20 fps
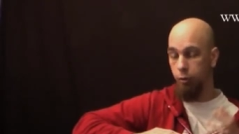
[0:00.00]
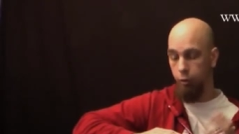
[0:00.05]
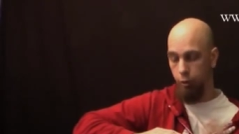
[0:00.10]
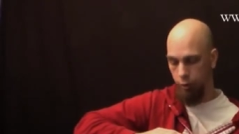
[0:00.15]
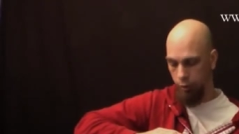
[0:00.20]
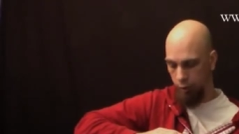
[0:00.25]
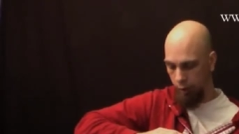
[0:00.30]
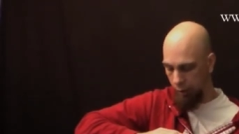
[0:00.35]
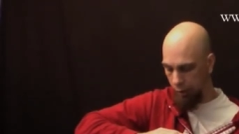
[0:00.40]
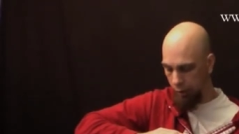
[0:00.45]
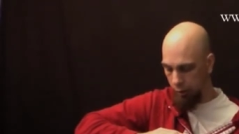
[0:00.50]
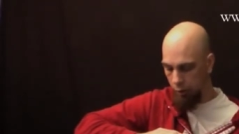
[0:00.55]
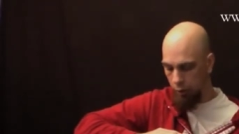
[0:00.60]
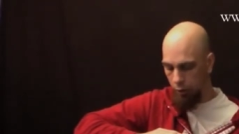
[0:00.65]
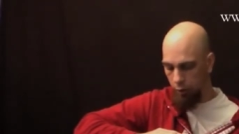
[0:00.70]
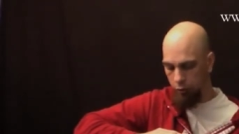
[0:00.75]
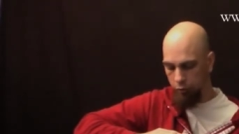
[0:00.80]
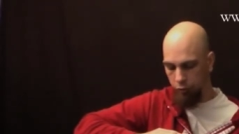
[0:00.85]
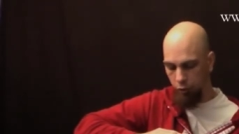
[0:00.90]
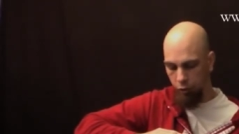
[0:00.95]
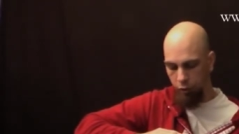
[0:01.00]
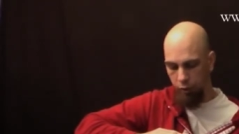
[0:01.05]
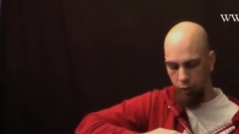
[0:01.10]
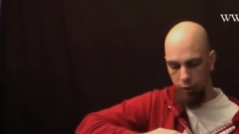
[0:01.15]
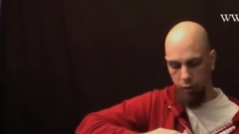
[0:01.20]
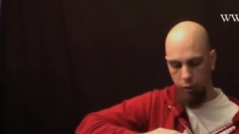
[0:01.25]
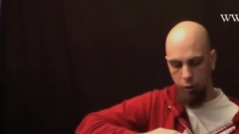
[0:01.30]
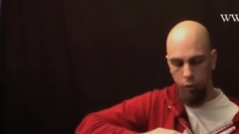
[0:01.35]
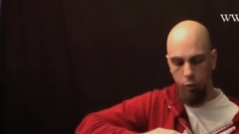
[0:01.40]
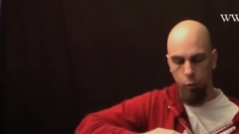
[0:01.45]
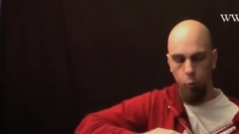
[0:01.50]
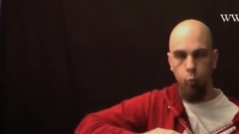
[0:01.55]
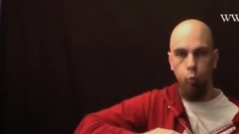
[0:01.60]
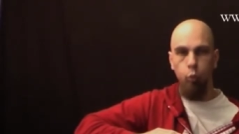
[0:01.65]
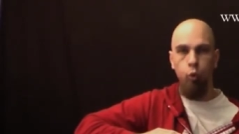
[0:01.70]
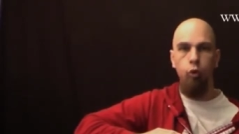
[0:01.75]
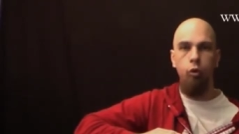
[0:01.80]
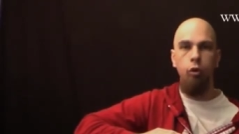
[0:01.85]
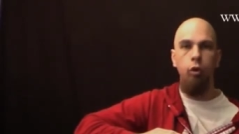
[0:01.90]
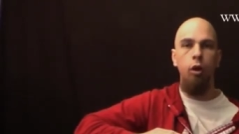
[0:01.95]
Okay, so then the
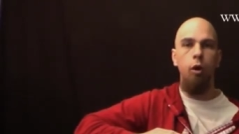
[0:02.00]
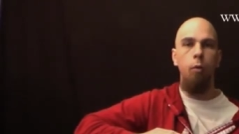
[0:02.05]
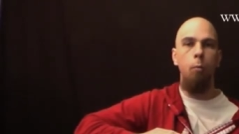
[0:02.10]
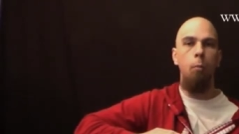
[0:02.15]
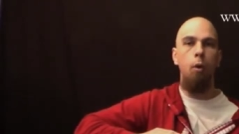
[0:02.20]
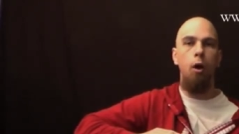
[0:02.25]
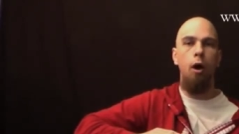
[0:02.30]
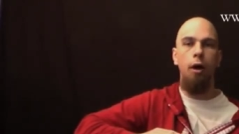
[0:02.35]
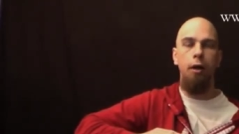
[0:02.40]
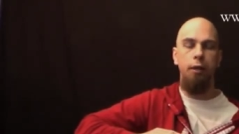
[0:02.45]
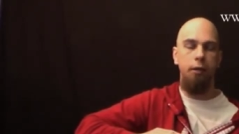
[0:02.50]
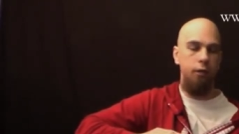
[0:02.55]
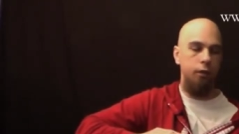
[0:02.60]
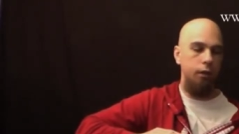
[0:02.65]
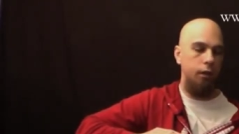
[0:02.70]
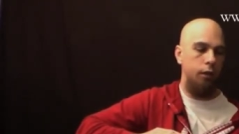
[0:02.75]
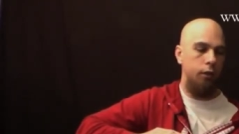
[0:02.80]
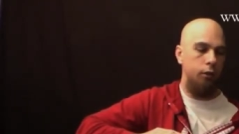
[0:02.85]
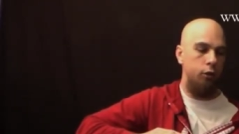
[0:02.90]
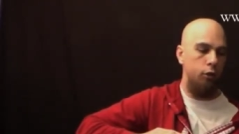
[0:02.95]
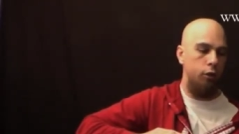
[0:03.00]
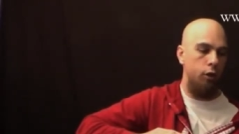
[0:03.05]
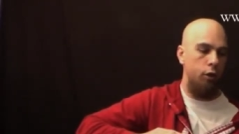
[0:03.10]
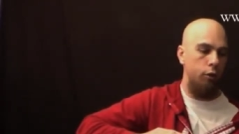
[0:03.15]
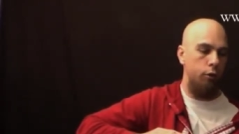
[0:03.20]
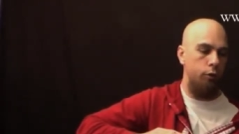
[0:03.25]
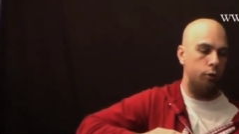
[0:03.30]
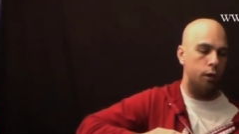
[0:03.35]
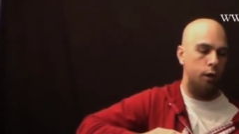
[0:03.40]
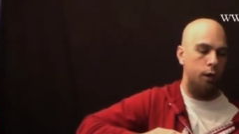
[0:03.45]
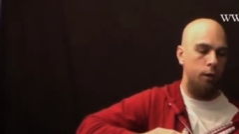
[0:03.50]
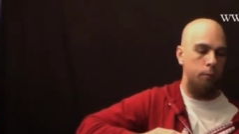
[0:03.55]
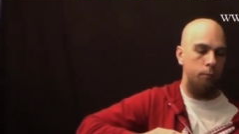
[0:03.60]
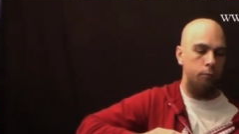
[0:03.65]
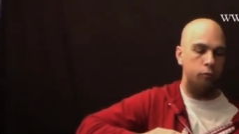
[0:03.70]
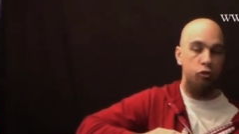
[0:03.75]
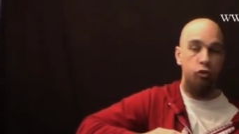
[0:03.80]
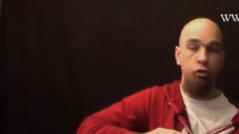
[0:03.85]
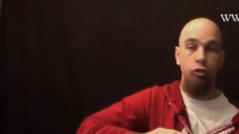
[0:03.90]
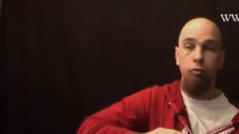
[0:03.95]
wood might, you know, um,
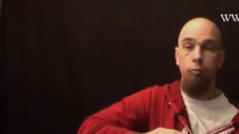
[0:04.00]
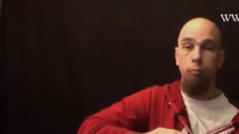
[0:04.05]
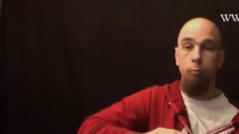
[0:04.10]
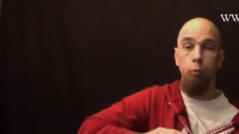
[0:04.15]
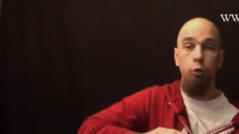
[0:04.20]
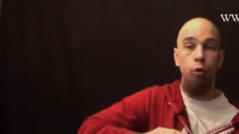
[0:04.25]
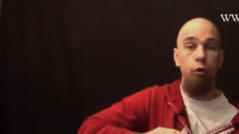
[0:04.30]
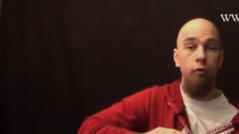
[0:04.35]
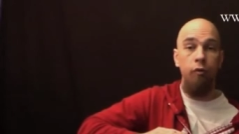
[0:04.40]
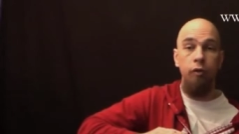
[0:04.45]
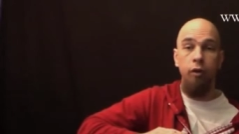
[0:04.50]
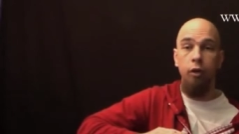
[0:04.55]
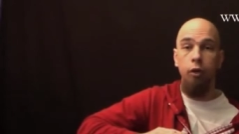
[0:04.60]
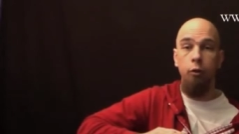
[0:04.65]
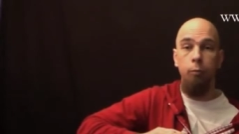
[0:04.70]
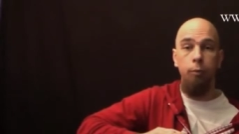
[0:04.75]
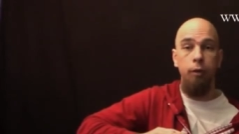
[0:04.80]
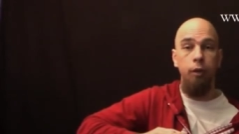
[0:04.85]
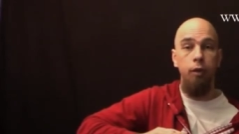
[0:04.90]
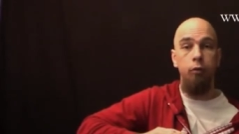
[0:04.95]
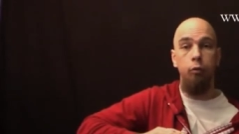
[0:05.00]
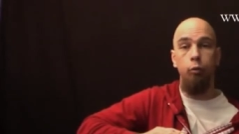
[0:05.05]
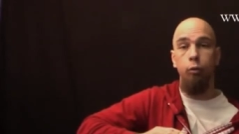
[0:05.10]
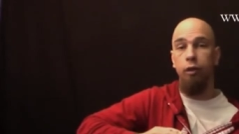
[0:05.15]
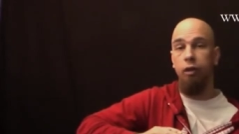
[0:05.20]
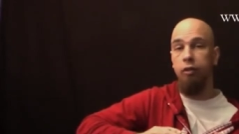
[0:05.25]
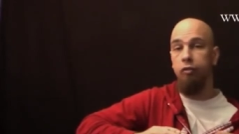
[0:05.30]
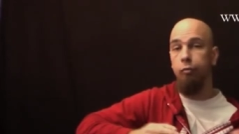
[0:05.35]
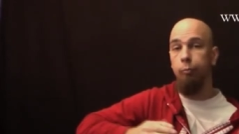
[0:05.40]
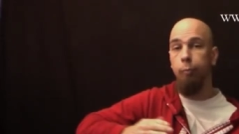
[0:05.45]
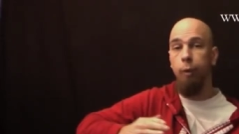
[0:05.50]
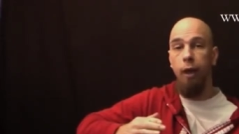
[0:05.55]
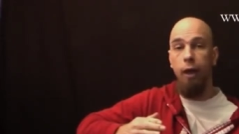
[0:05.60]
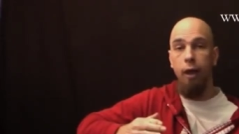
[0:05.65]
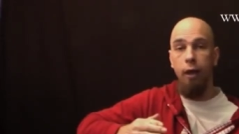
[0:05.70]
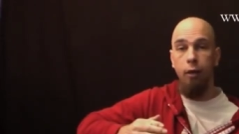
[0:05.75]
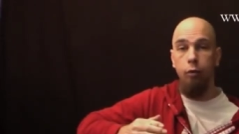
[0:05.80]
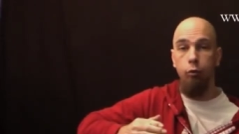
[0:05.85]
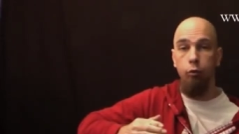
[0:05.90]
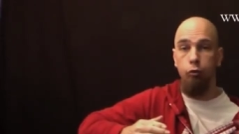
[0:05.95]
sh move a little bit or
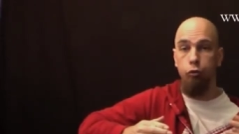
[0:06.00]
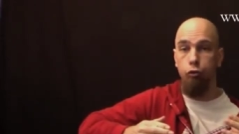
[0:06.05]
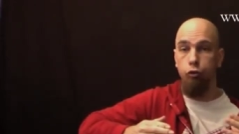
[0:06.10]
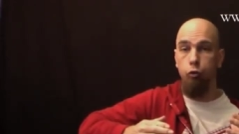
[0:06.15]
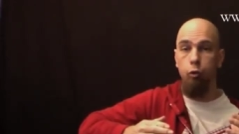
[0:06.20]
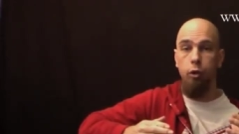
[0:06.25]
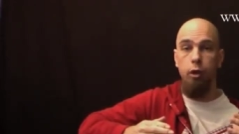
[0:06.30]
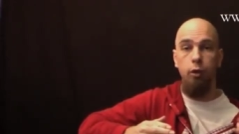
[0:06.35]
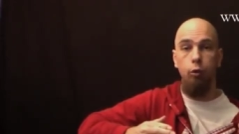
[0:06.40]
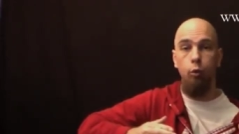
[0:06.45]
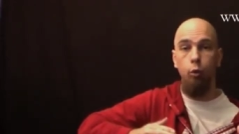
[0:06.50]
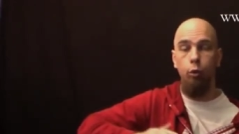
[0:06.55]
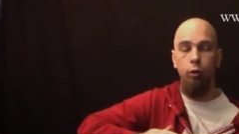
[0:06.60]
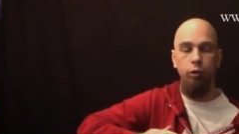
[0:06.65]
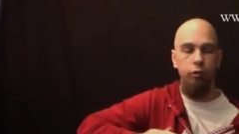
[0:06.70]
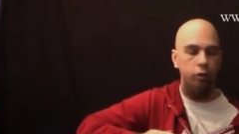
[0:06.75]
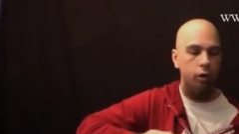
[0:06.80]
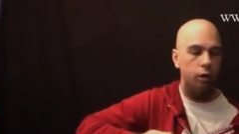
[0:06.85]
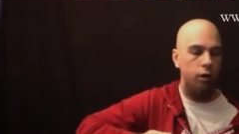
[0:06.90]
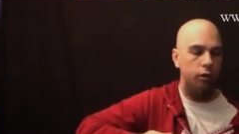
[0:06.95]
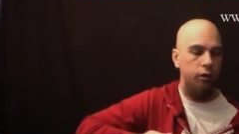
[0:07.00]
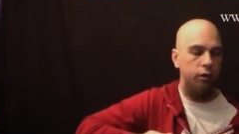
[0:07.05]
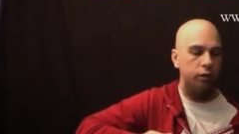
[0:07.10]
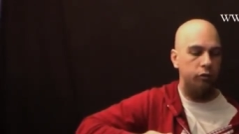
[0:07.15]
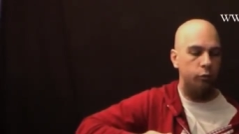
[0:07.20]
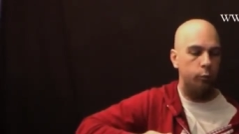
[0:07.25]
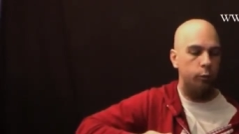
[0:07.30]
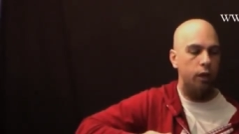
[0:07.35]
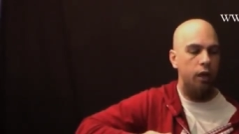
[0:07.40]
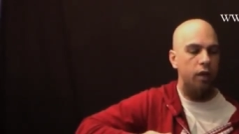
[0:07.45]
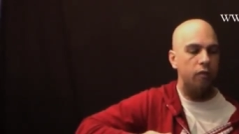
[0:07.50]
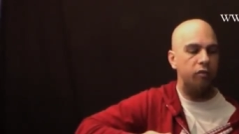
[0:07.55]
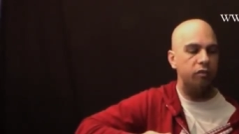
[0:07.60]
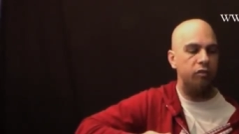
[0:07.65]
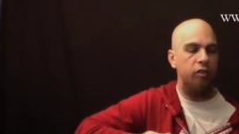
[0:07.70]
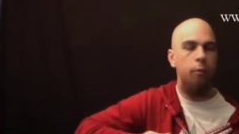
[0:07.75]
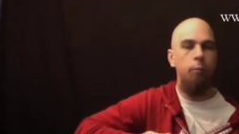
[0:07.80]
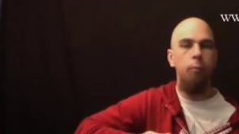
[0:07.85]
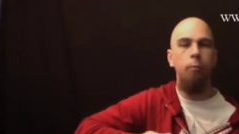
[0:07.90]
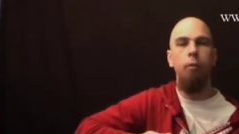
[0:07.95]
expand or shrink, all these kind of things. And whenever
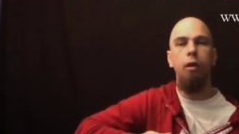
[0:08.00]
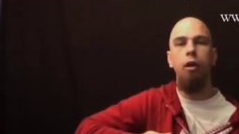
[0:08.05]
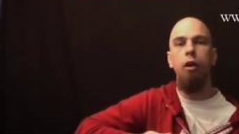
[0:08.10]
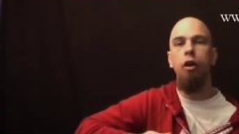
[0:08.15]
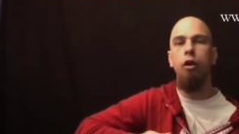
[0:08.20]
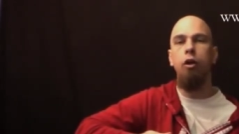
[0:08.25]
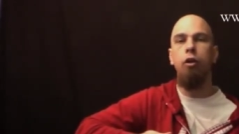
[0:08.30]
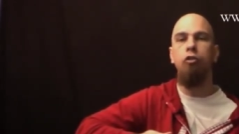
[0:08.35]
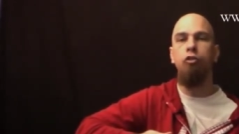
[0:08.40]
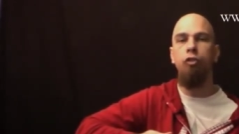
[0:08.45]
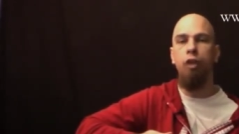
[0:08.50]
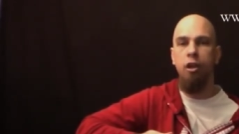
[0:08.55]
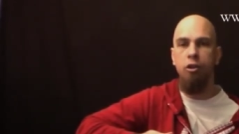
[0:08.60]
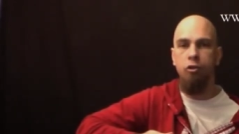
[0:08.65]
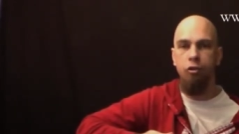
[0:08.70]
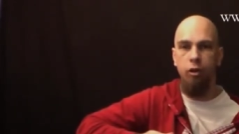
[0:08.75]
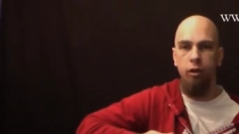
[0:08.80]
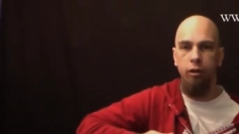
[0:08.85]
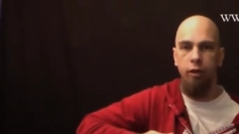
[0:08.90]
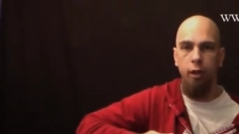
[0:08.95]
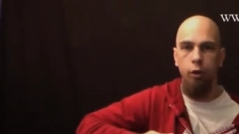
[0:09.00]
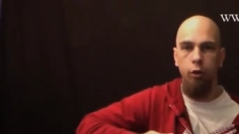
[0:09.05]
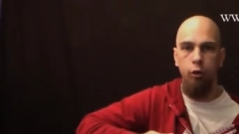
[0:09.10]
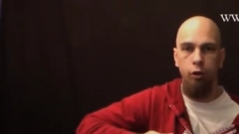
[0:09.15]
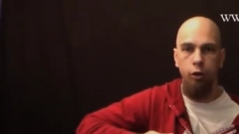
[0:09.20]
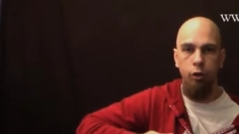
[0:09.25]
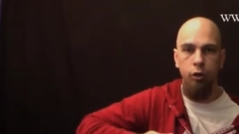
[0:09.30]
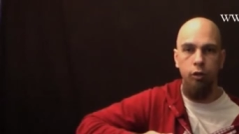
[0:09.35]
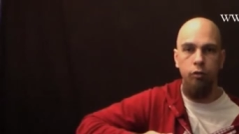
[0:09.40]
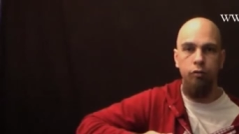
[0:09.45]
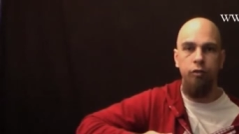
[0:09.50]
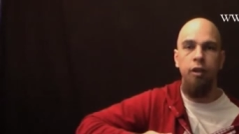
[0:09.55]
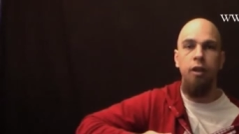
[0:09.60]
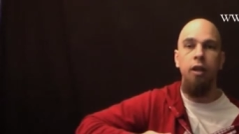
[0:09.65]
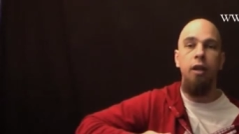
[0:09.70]
some uh, change like that occurs,